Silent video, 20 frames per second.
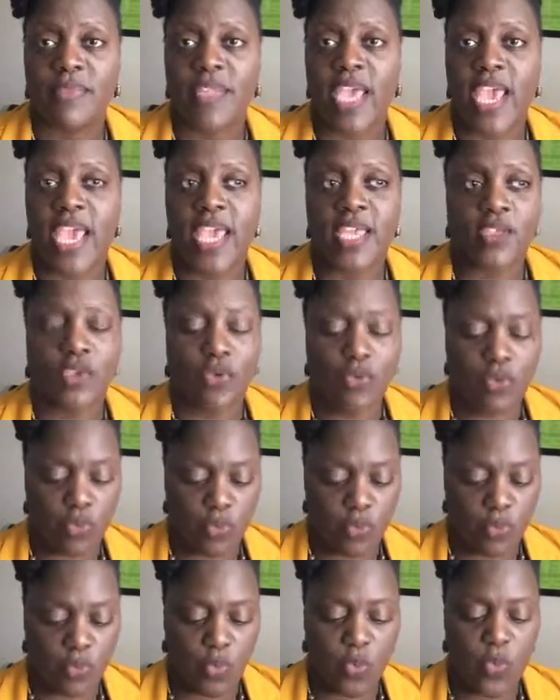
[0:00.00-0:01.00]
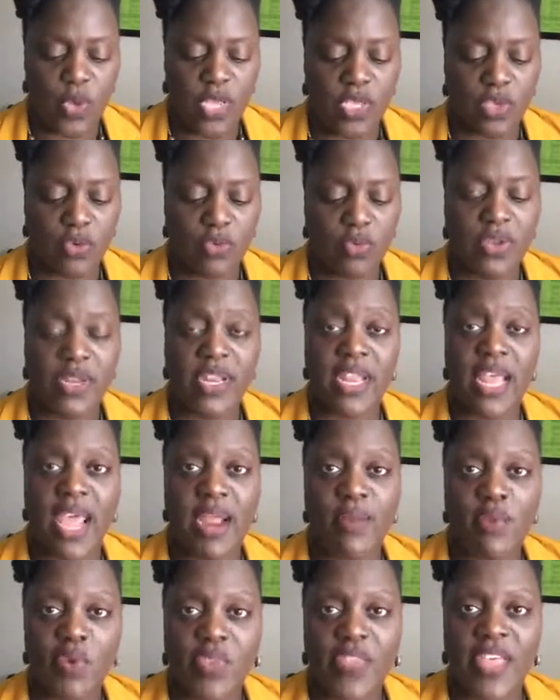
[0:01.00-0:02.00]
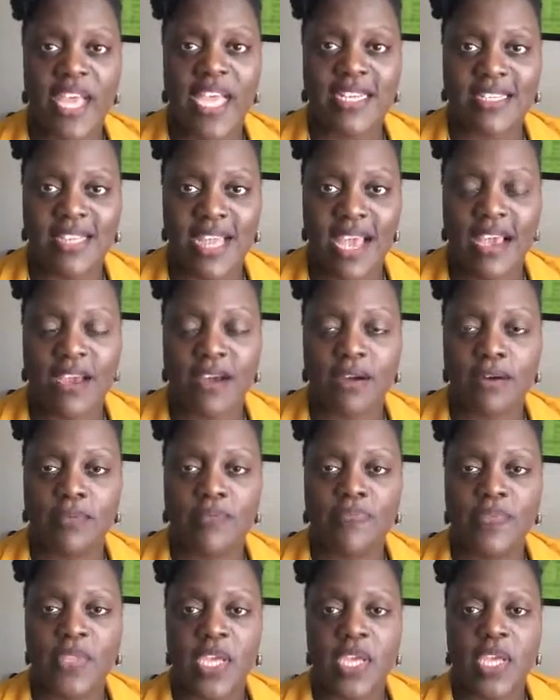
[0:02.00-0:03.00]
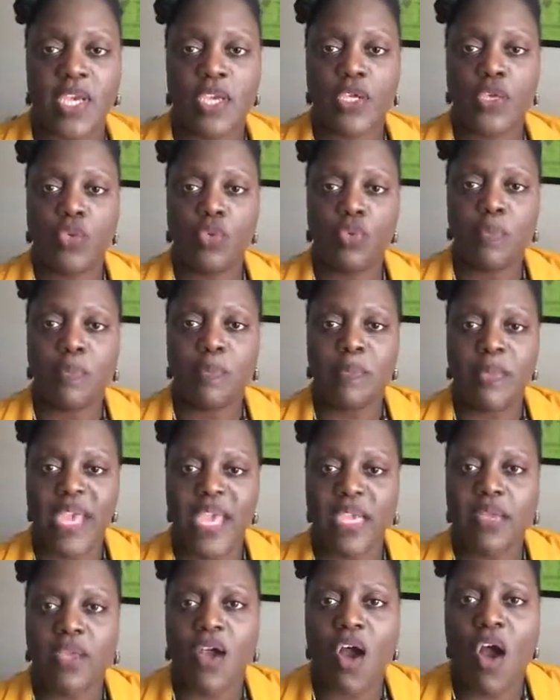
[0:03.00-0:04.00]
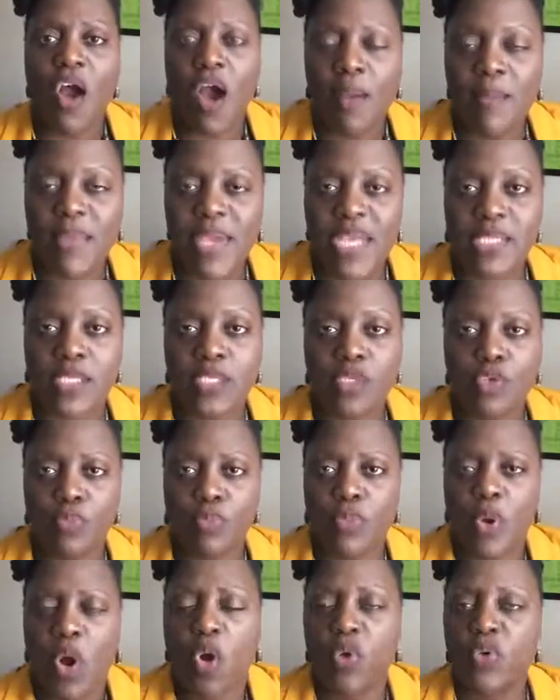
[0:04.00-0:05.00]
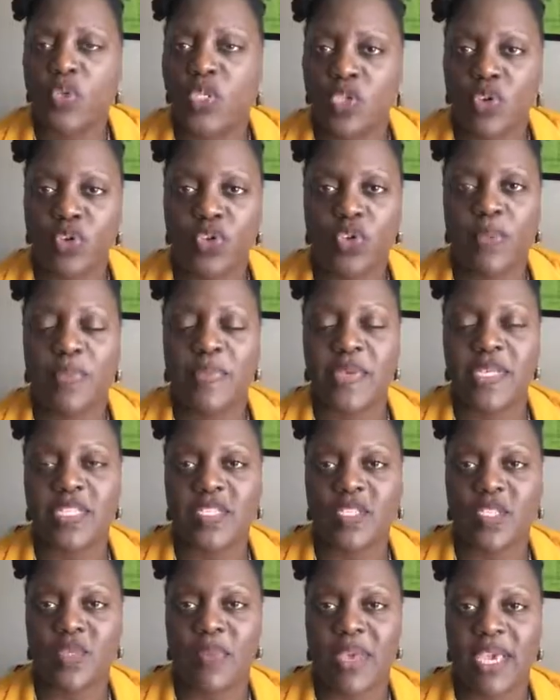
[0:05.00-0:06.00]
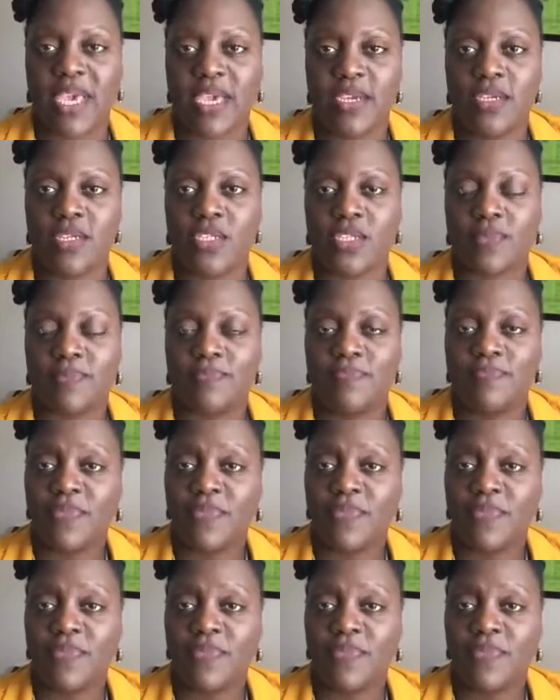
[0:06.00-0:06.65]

And when you narrow that down, you make comments, you post on your business page.